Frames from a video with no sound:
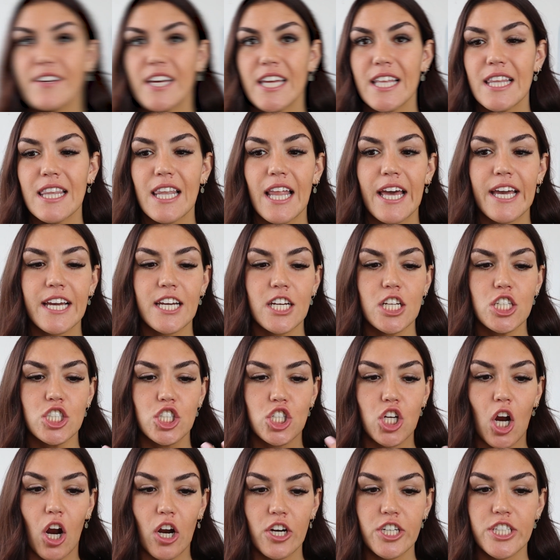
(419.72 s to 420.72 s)
of it like
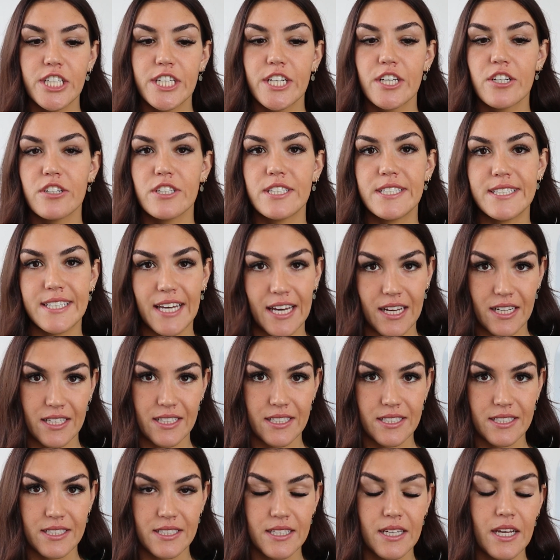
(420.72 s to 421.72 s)
charging your
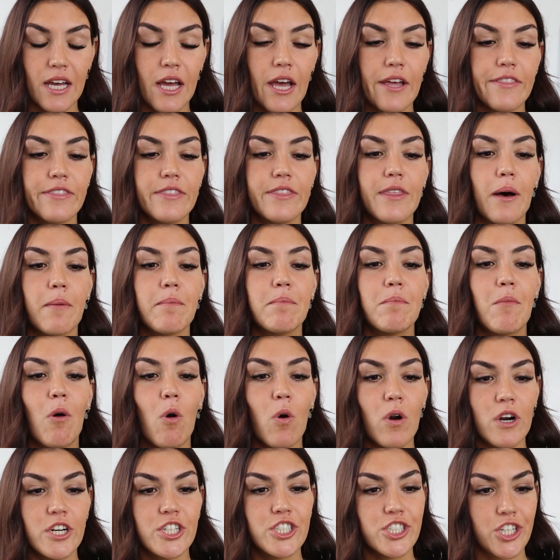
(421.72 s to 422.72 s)
cells. The
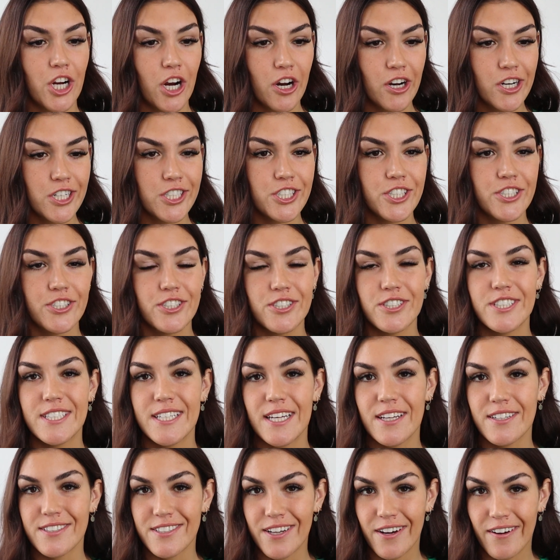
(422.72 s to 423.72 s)
more charged your
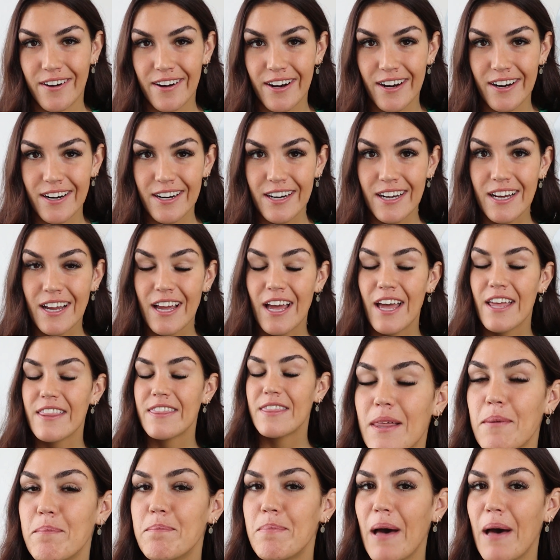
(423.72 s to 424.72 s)
cells are, the